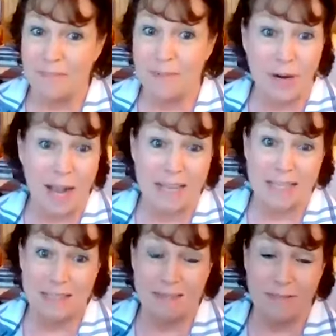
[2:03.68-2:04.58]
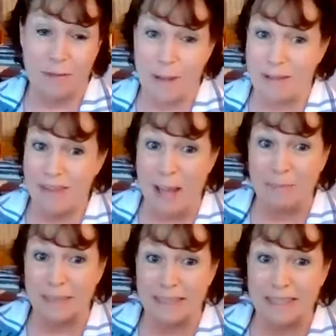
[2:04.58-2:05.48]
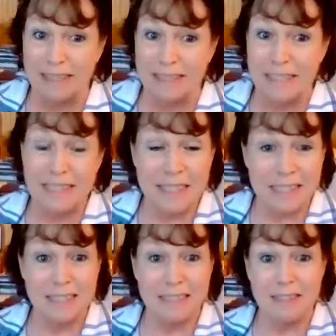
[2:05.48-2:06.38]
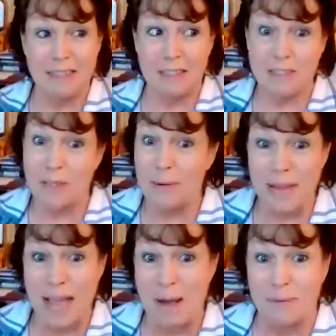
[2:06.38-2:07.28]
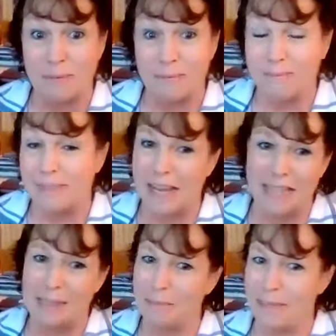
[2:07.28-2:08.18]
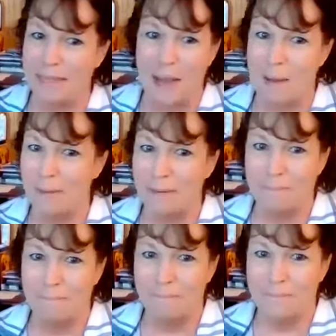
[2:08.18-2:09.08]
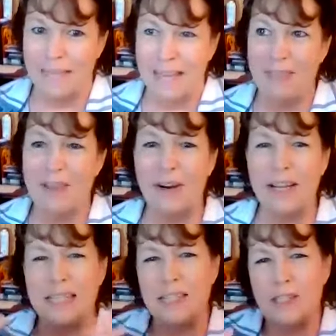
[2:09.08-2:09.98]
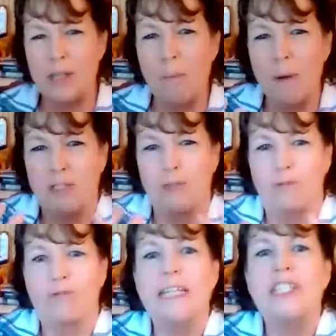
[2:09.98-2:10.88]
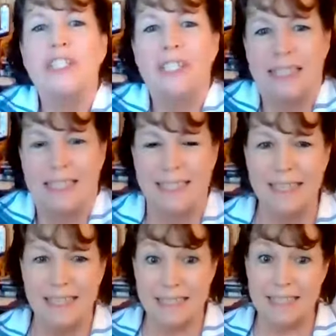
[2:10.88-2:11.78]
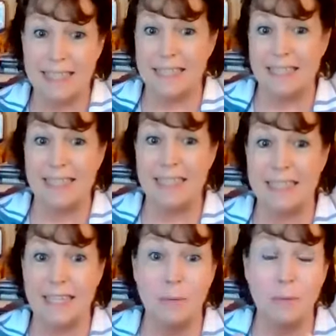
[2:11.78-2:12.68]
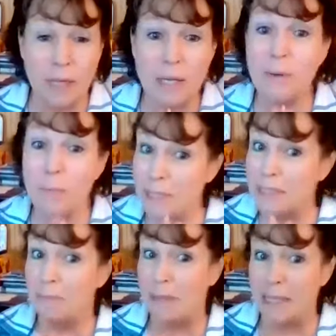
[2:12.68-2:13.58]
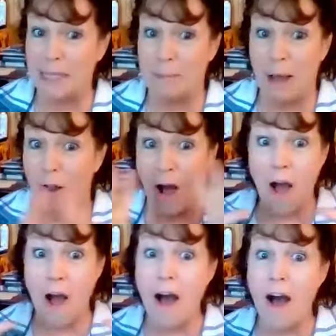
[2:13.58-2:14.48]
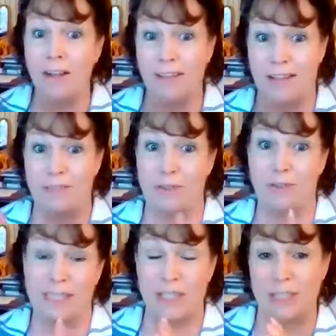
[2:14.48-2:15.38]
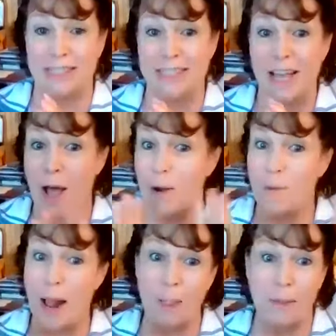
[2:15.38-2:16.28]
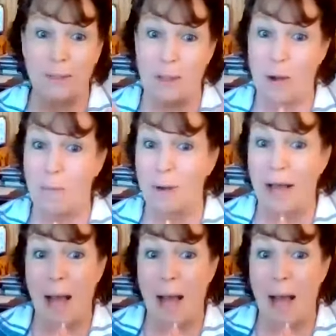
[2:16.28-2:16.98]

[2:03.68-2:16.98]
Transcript: for us, for my family, a season to slow down, not speed up. And there is so much richness to this season. And we will be speaking about all of the traditions around the globe,